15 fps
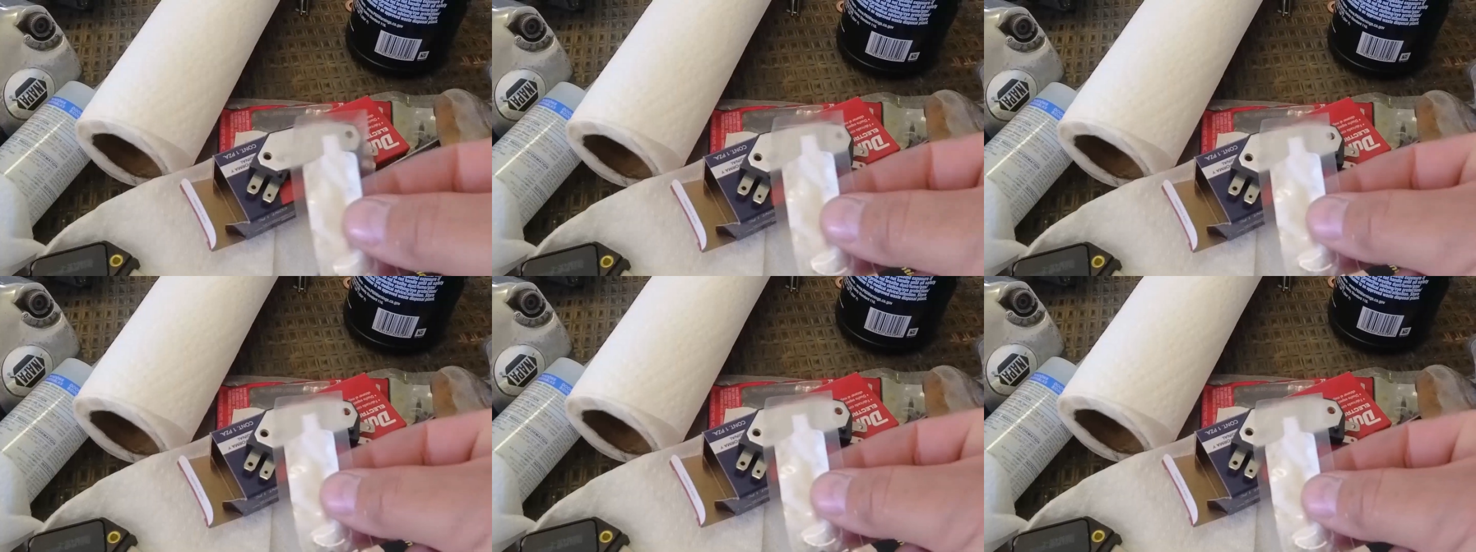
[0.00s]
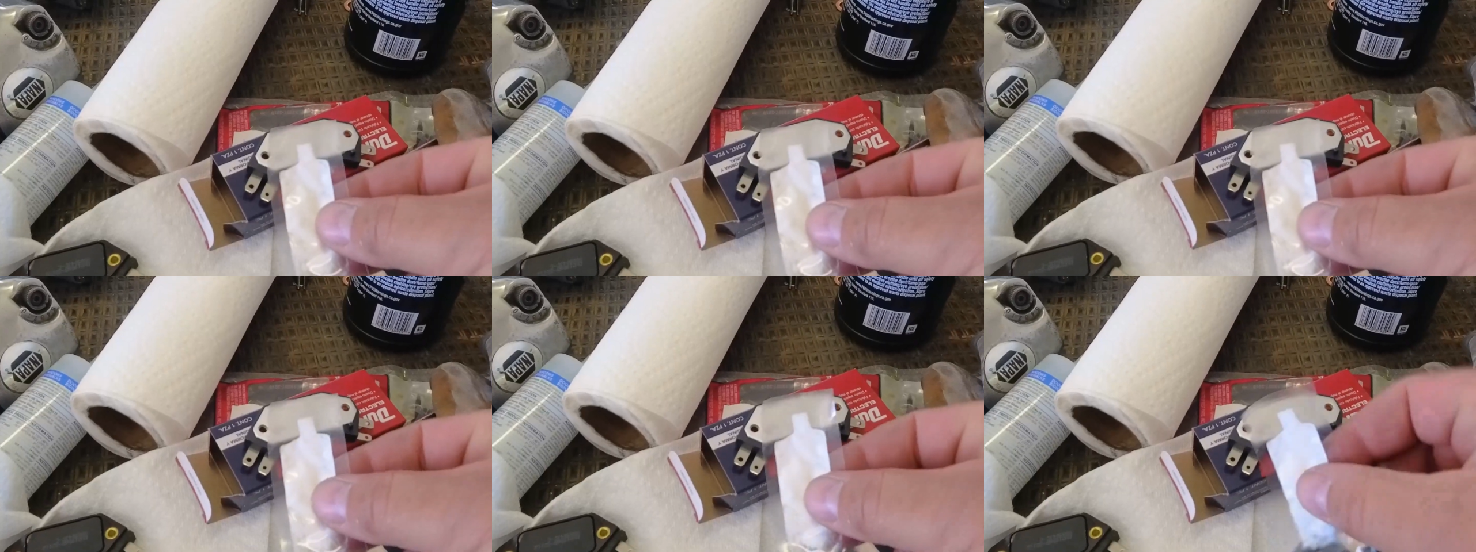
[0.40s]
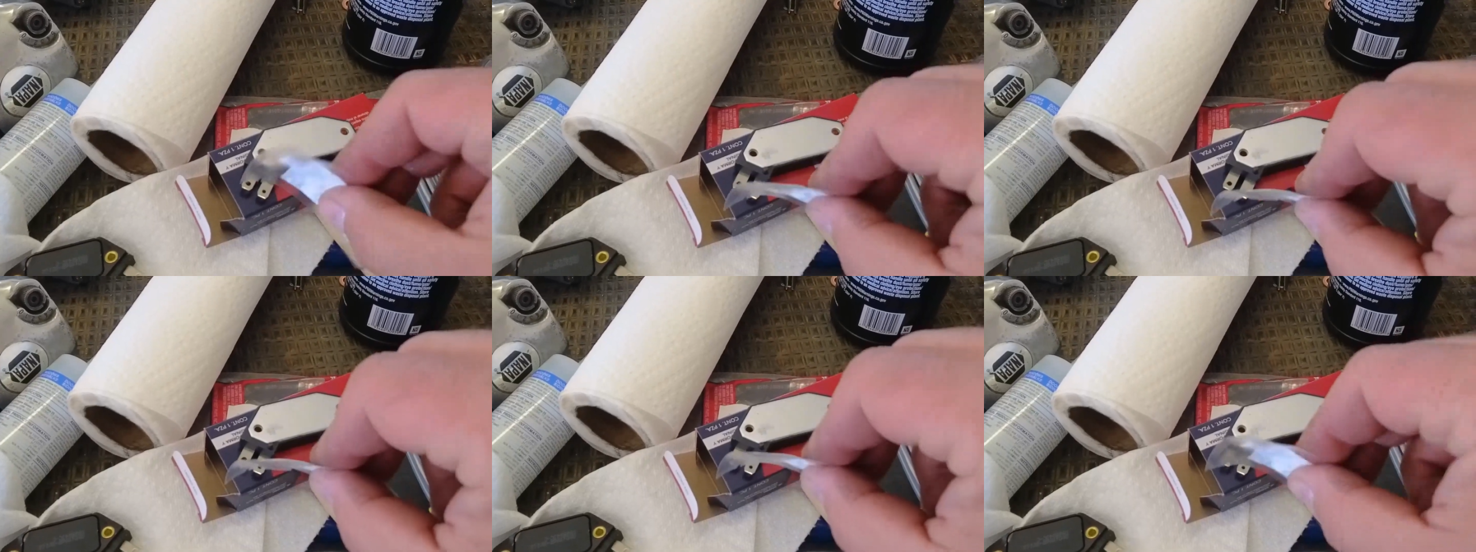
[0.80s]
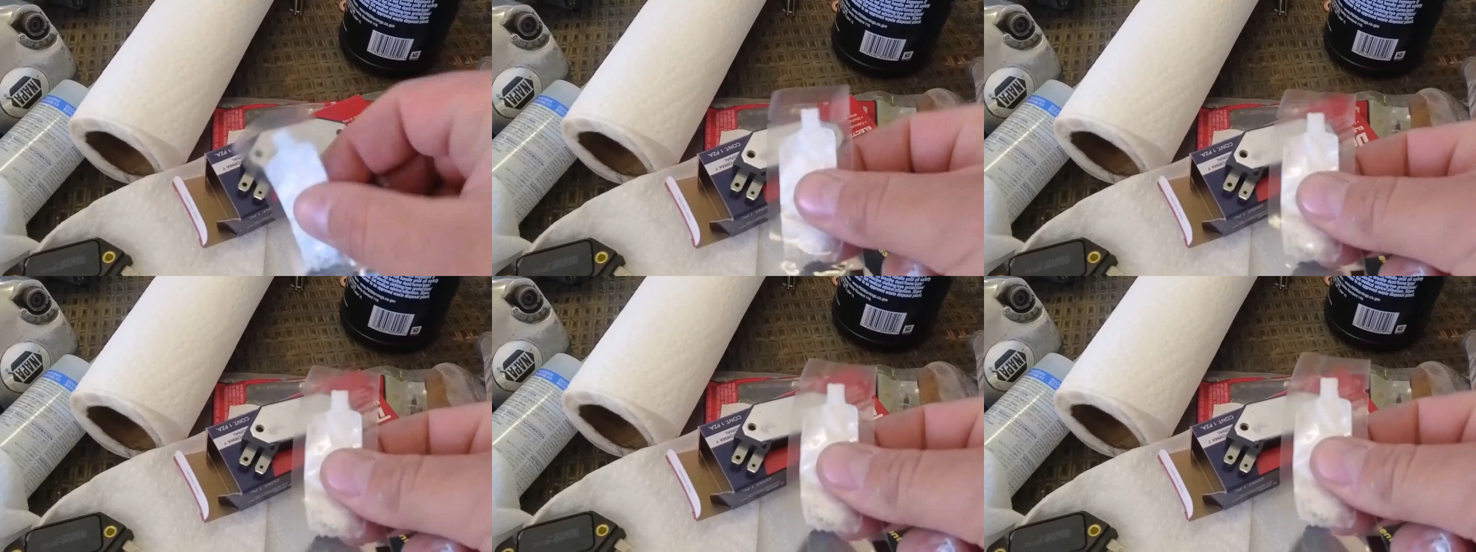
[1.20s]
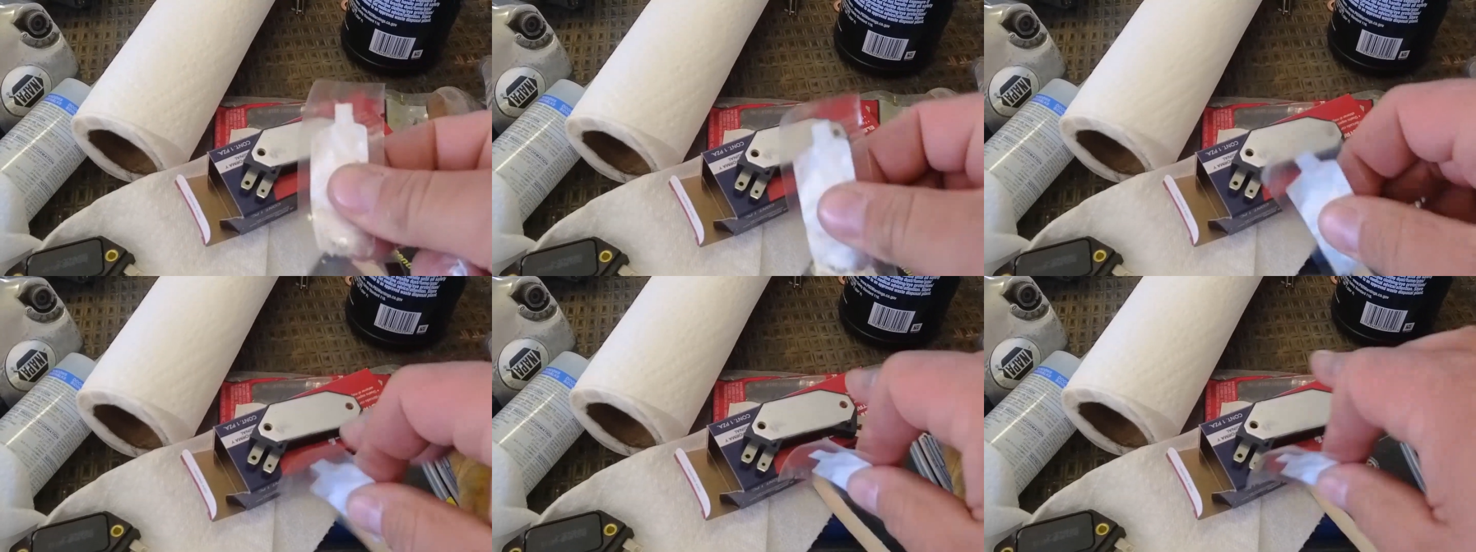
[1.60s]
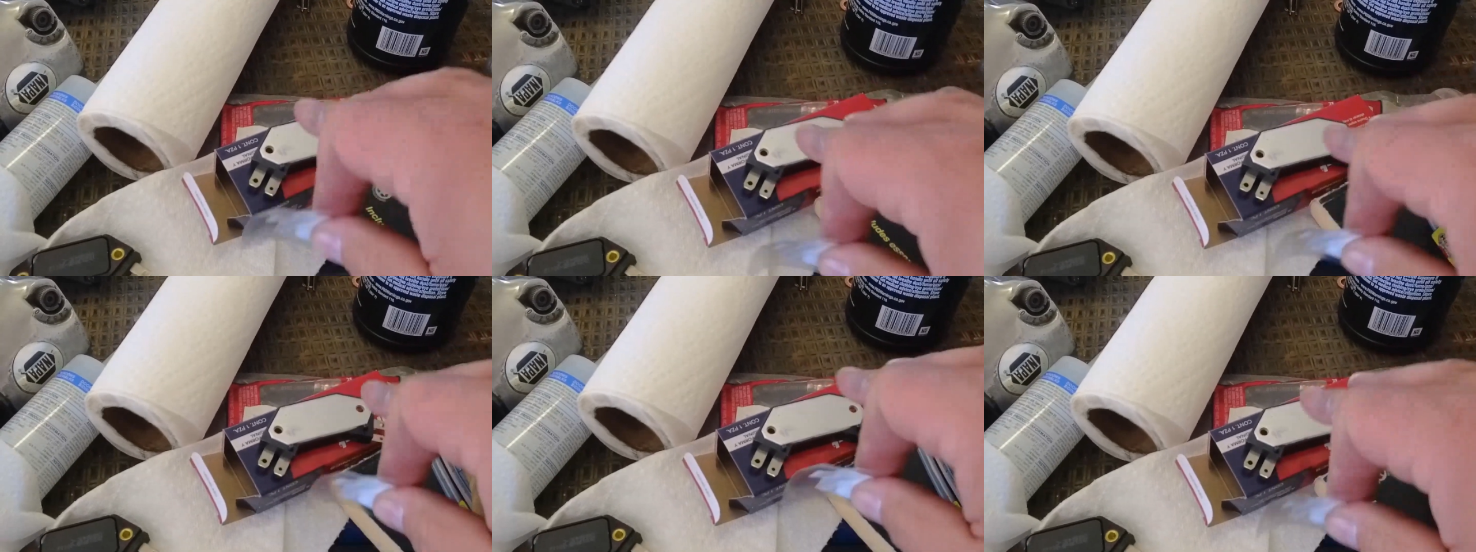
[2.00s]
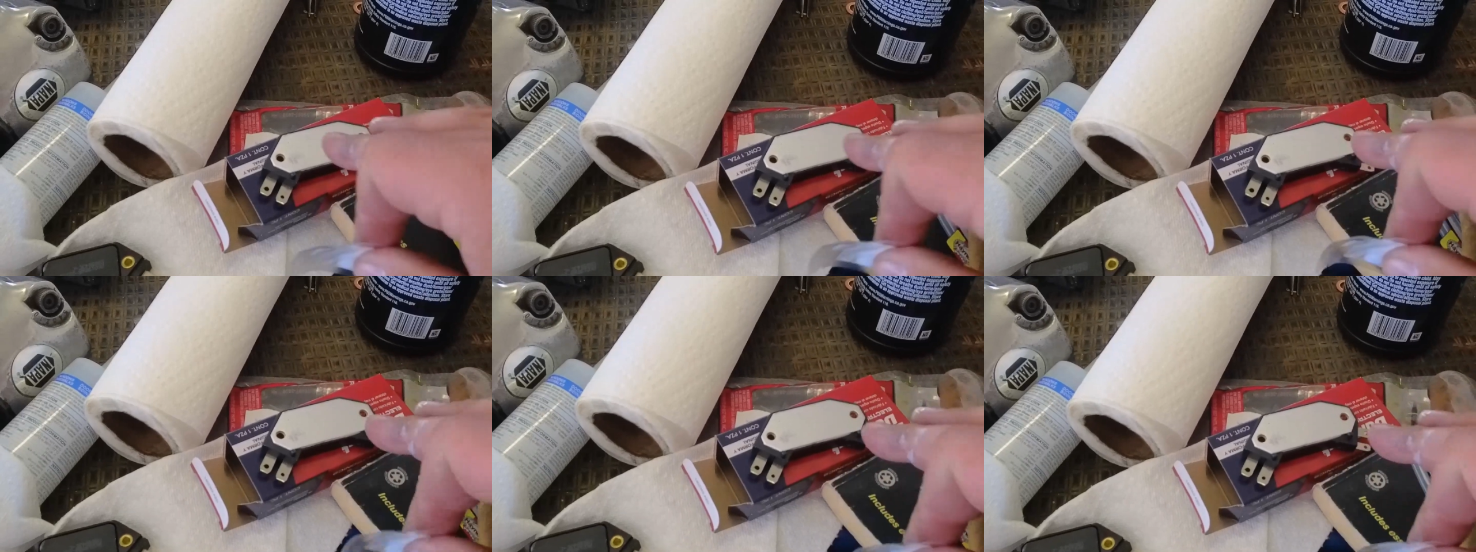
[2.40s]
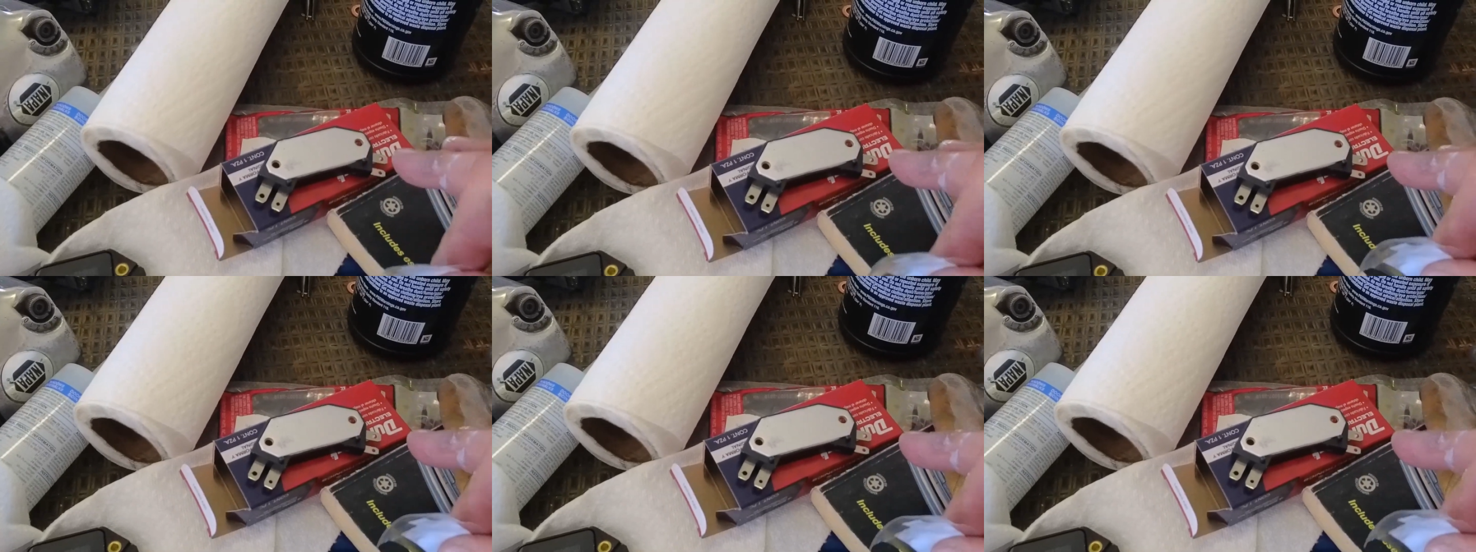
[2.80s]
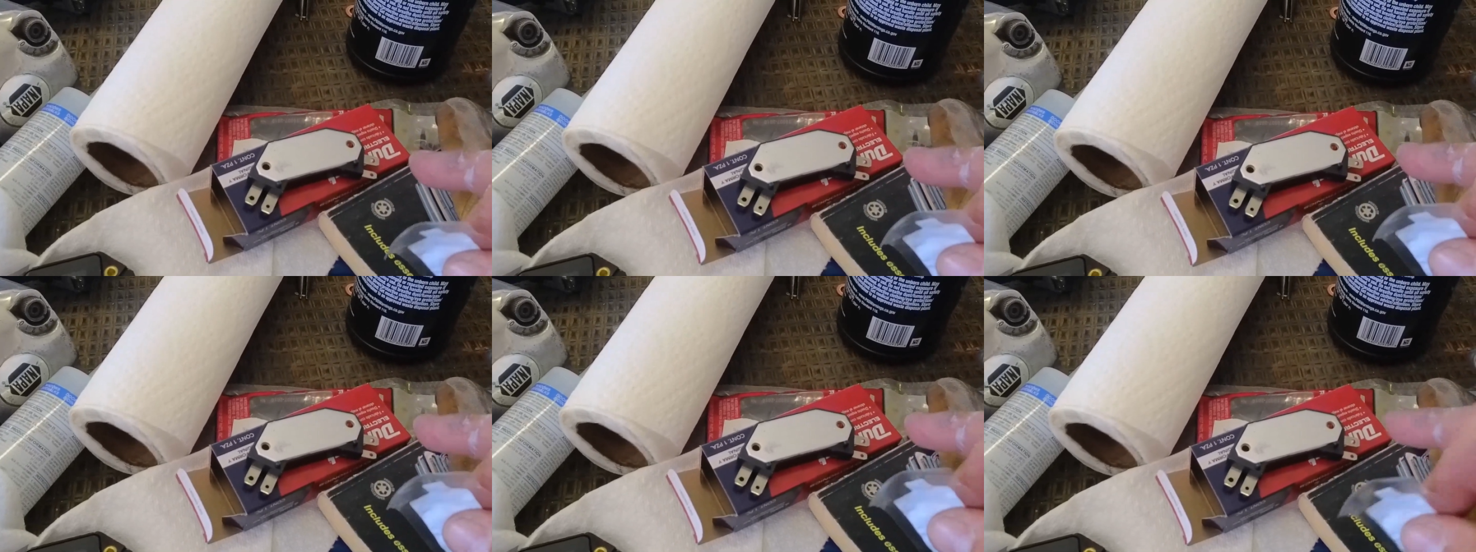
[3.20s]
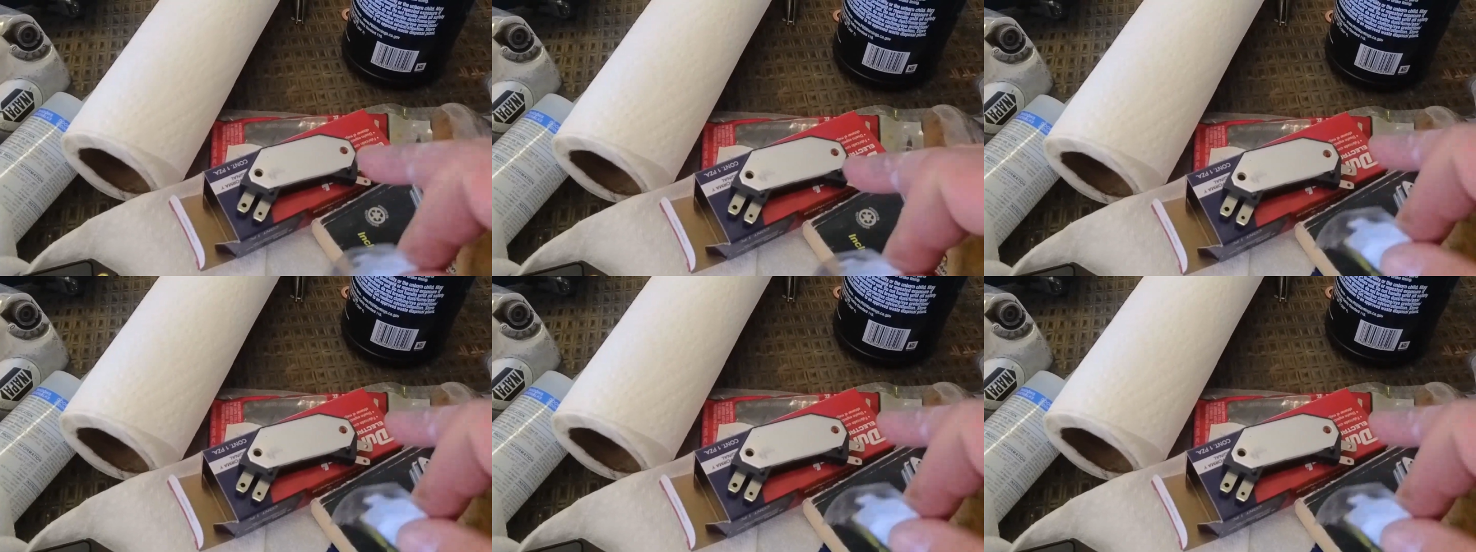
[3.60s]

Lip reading: [unreadable: no face in view]